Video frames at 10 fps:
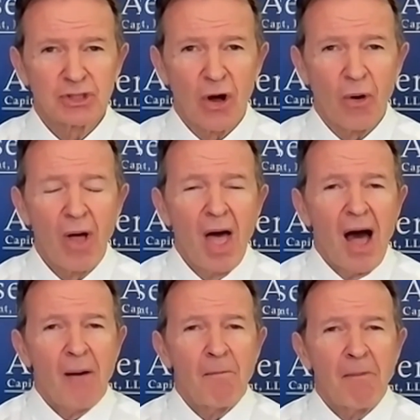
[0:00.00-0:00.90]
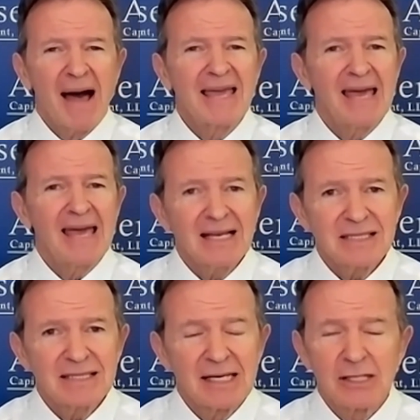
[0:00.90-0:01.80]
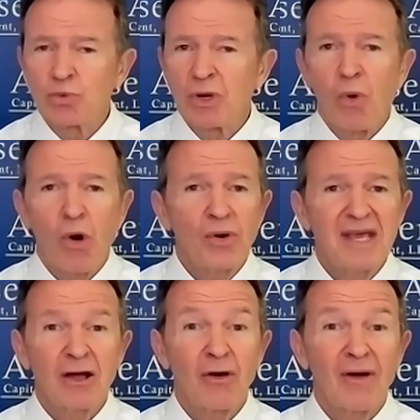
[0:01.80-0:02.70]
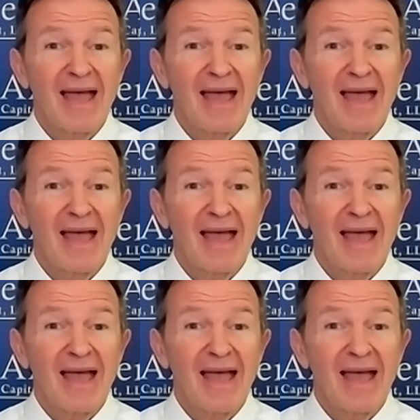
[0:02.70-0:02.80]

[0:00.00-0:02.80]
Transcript: So my guess is we won't hear